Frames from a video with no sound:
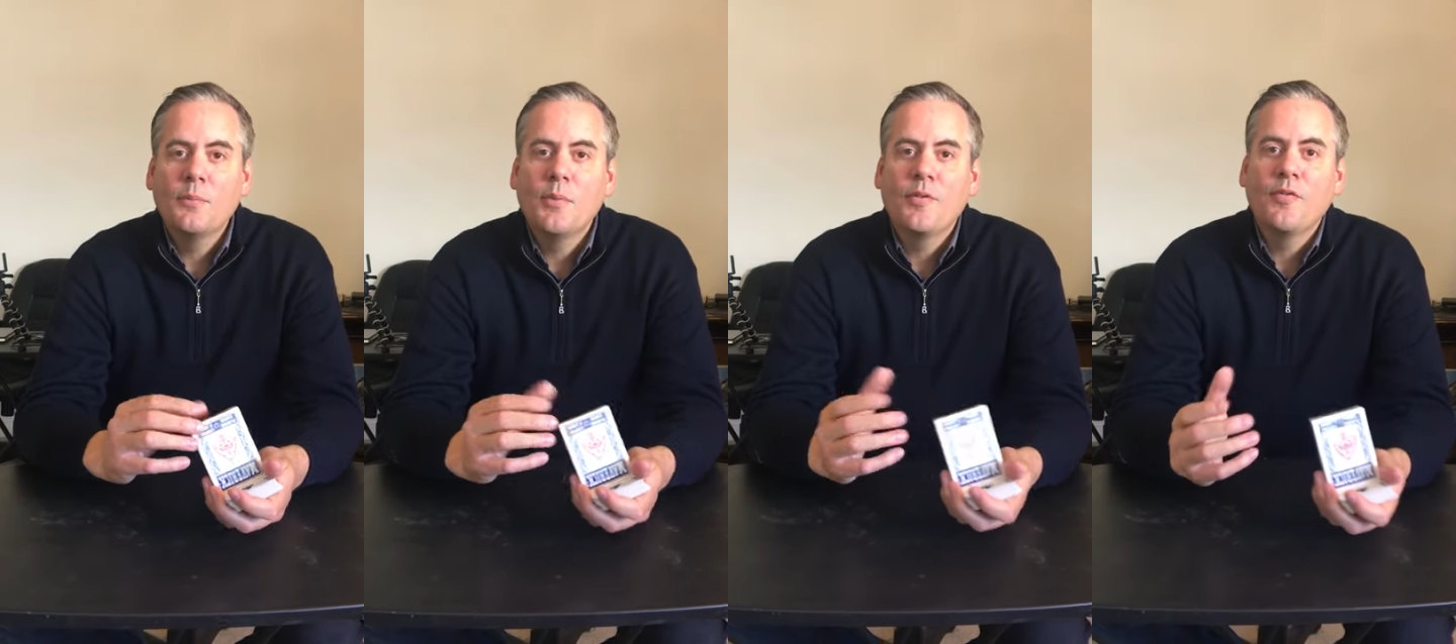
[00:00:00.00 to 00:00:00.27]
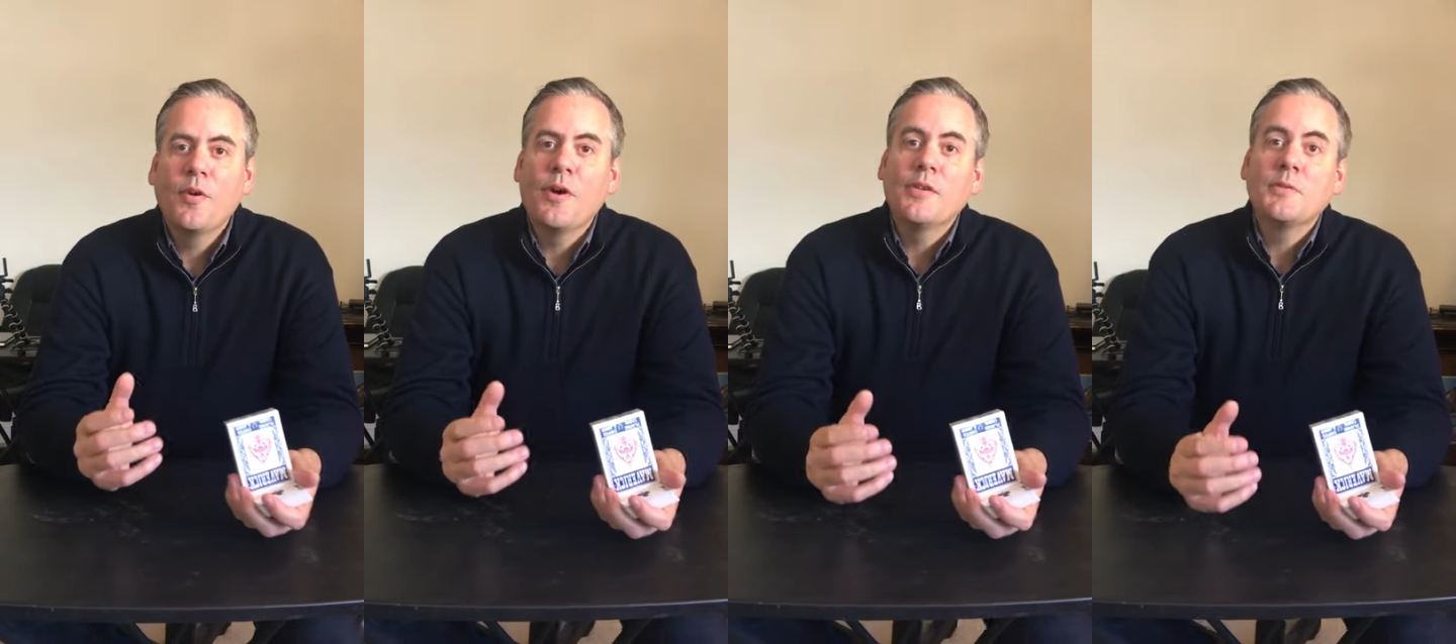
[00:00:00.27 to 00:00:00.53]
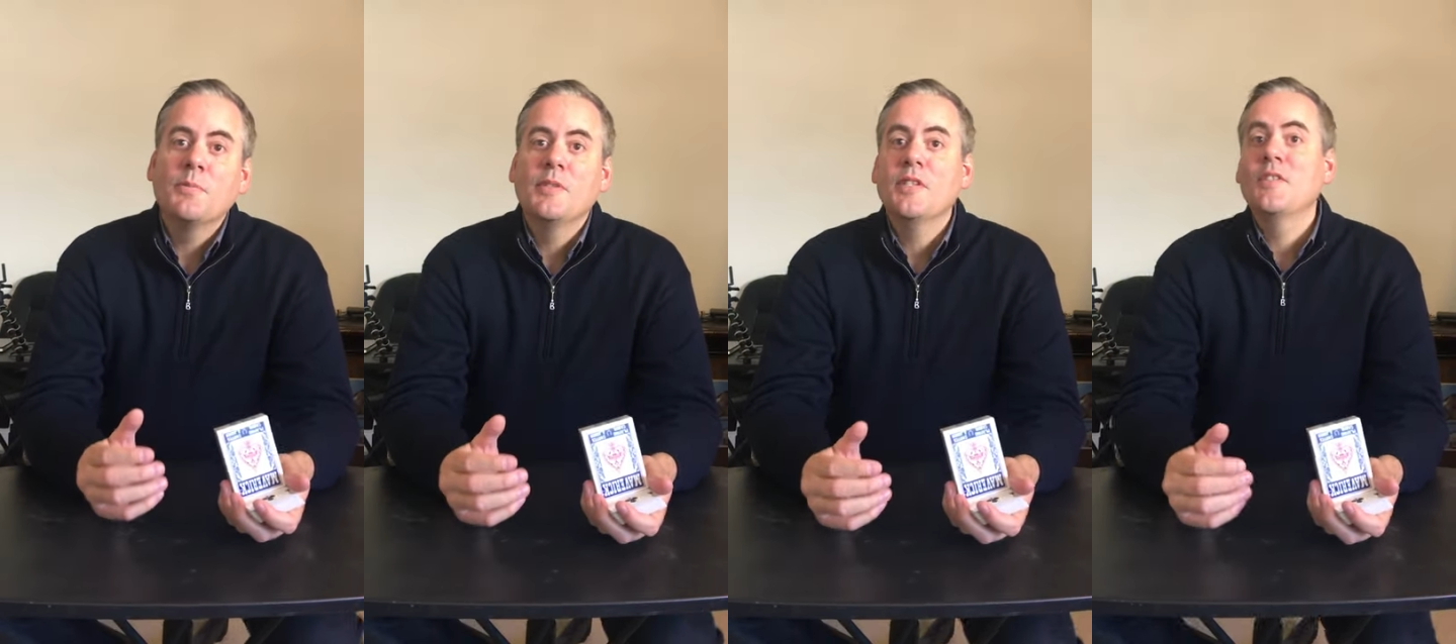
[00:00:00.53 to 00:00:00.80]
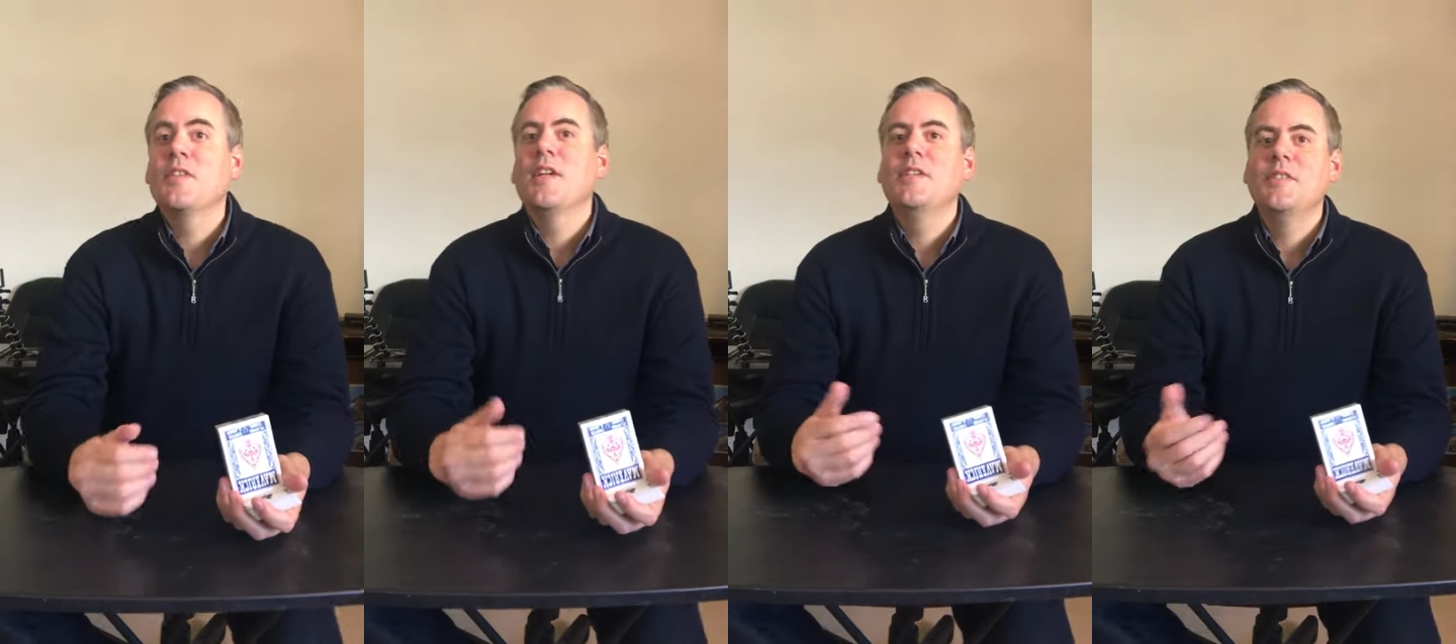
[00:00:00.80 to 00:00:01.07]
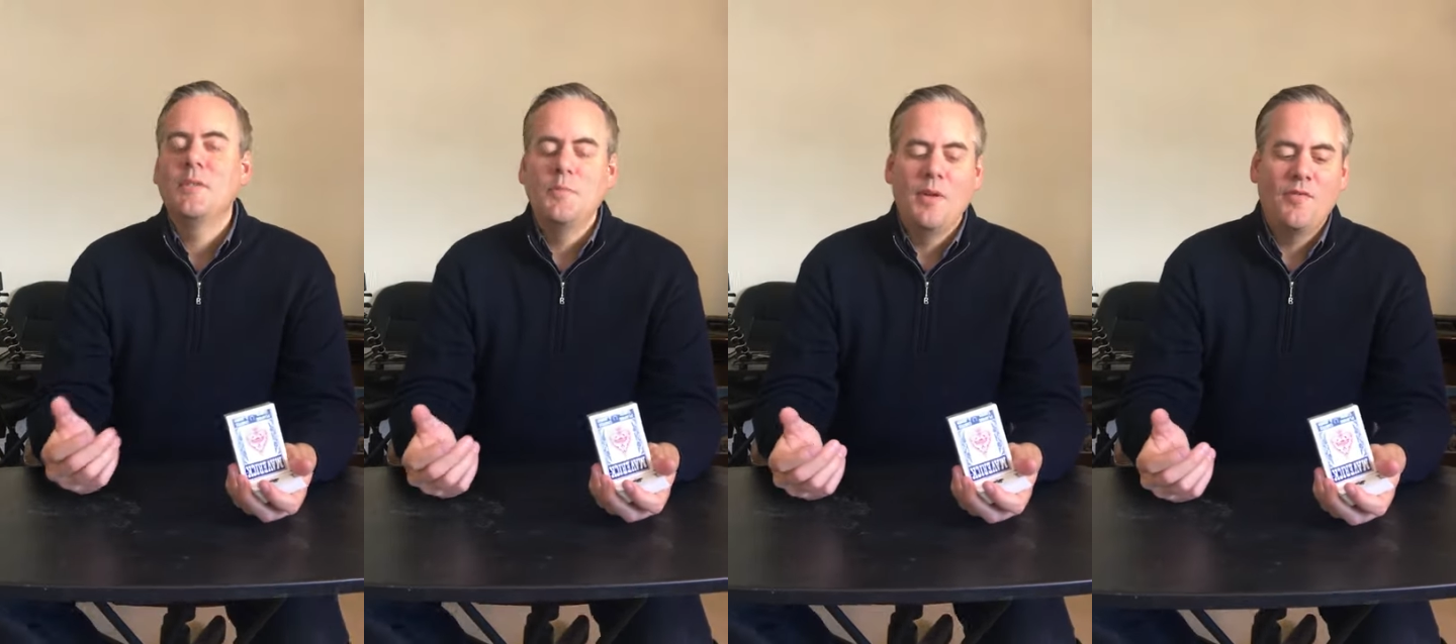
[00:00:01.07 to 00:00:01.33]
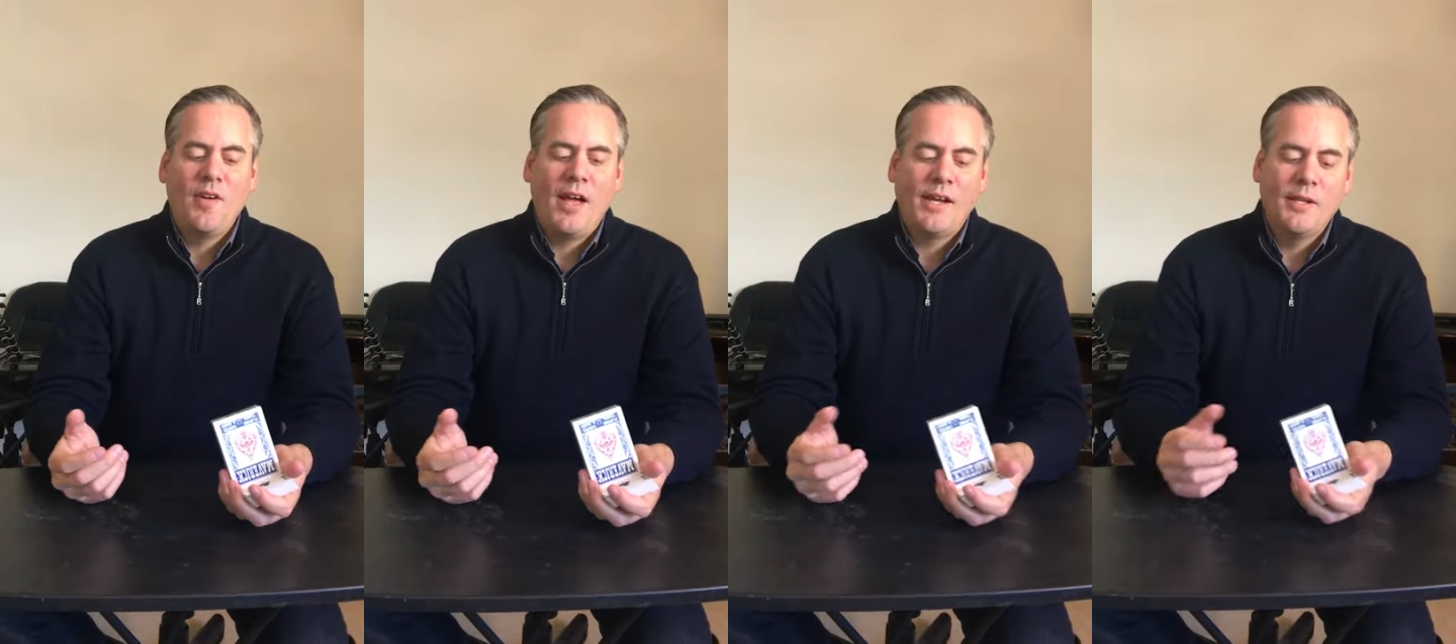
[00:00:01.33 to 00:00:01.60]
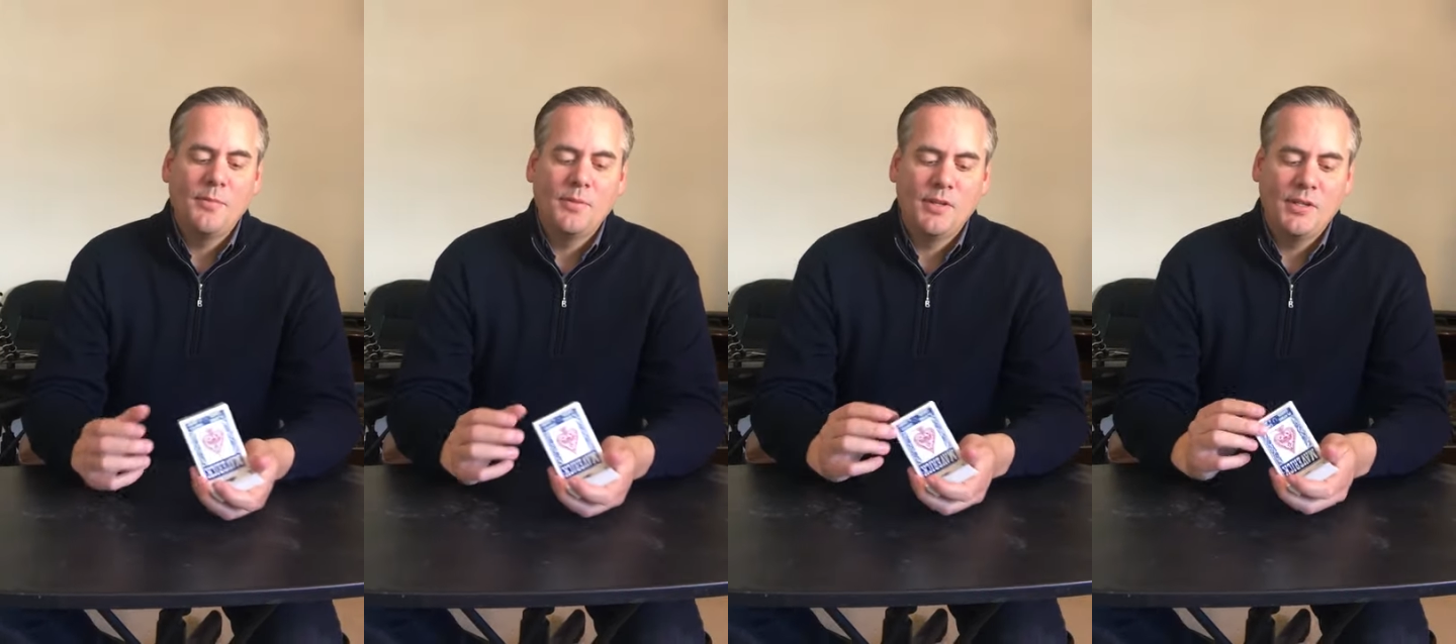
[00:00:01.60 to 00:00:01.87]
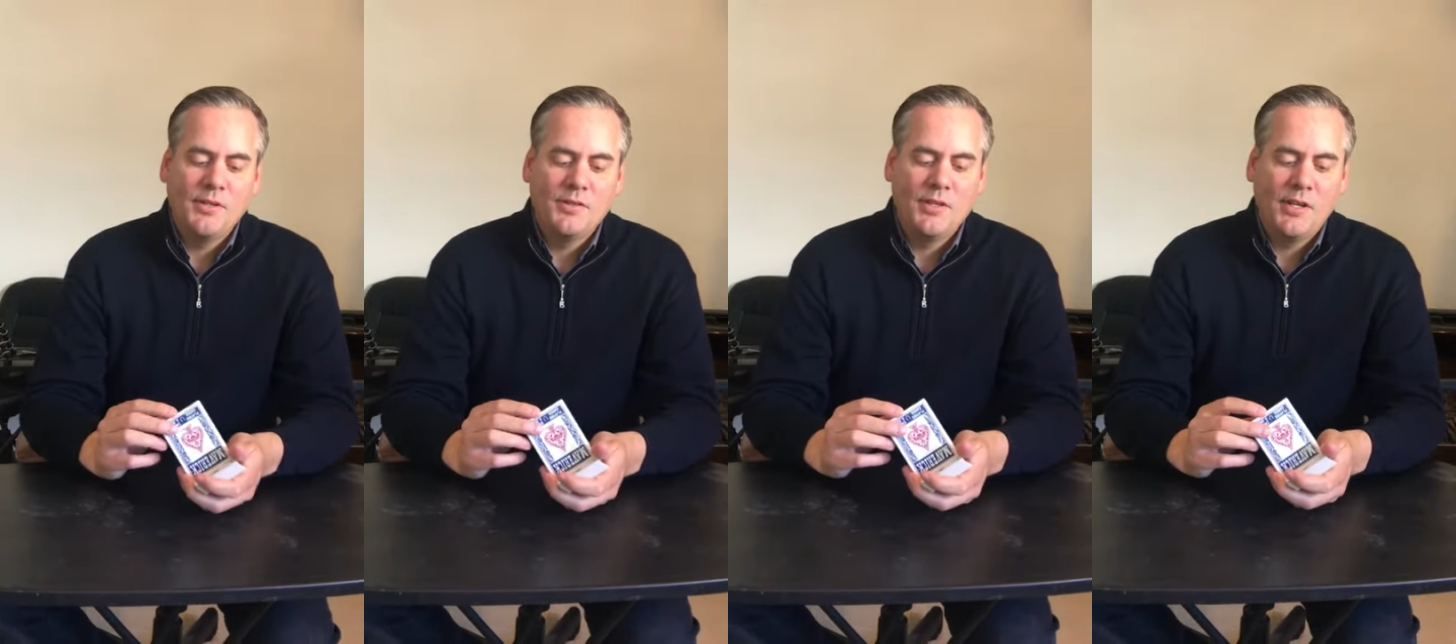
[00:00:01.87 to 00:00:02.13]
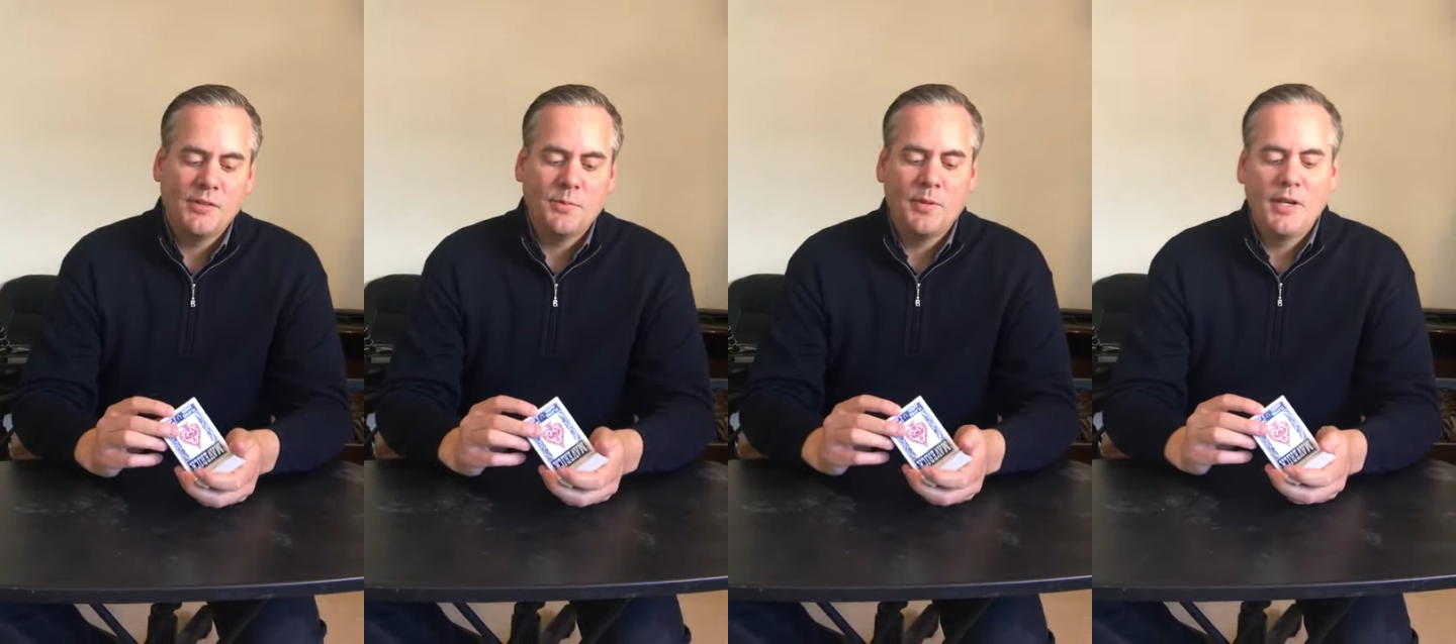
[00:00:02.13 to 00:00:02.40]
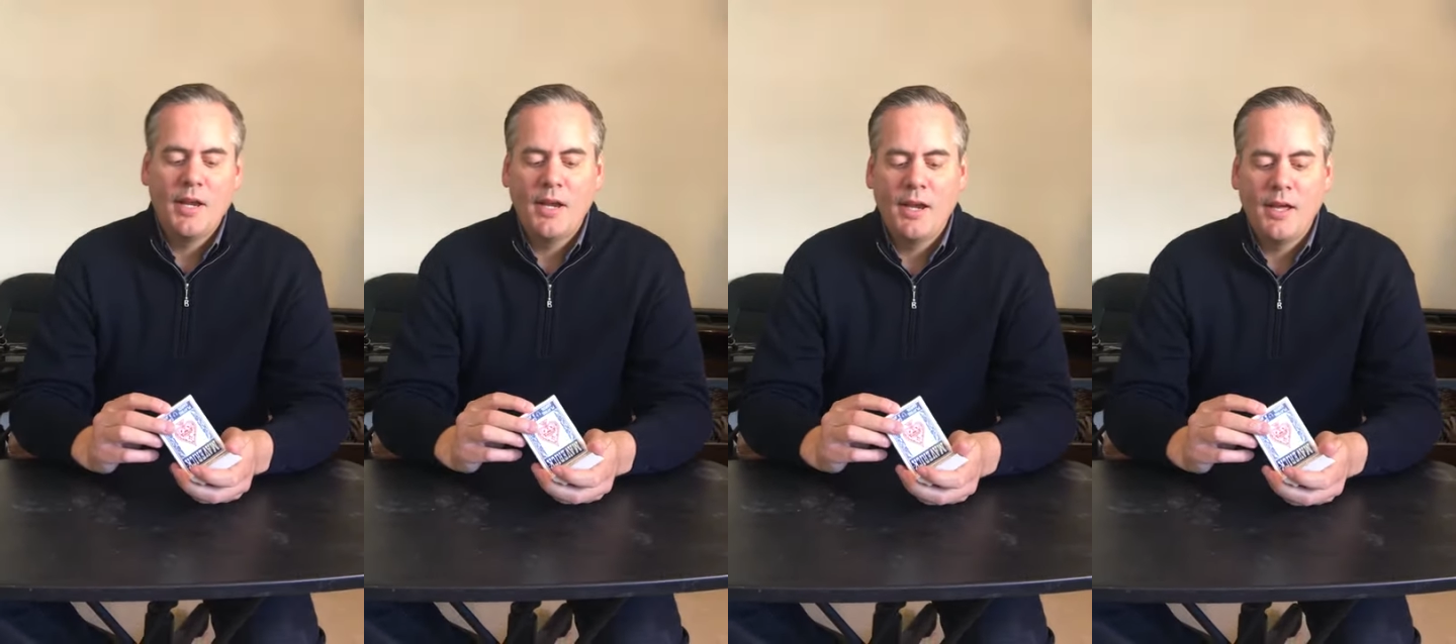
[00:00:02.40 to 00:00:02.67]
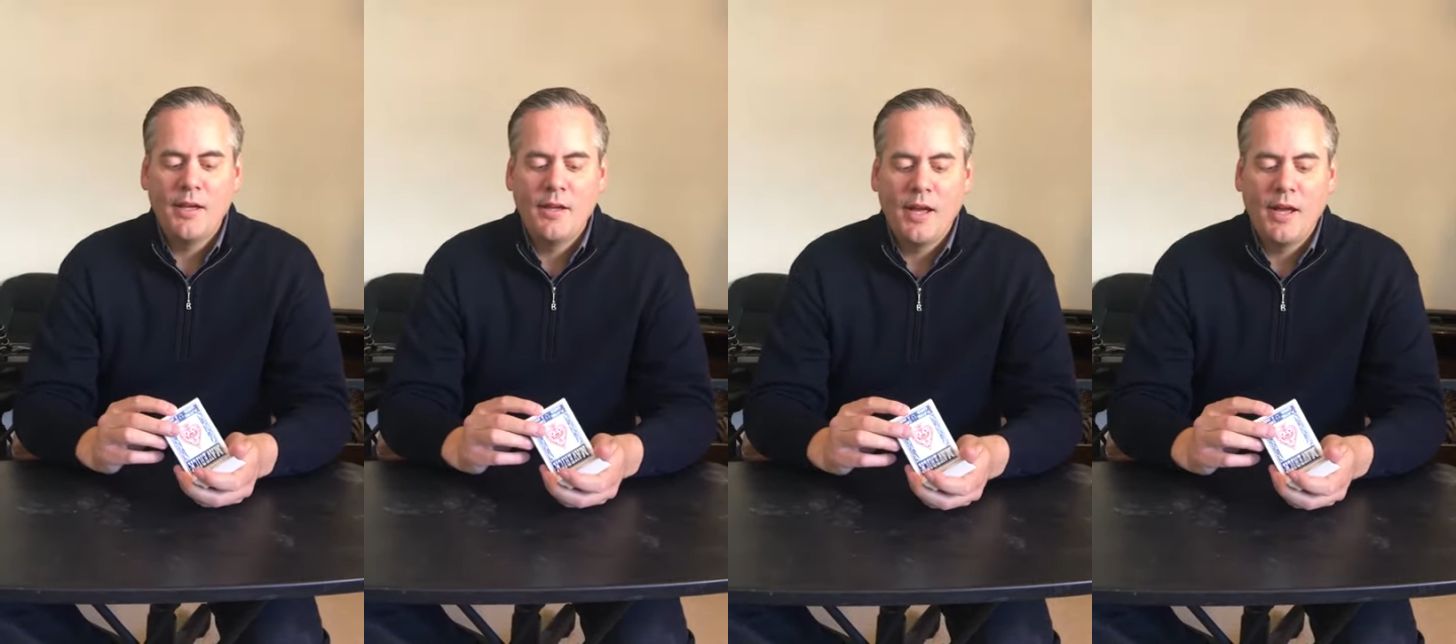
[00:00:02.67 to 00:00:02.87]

before I was a magician, I used to be a vacuum cleaner salesman, and I,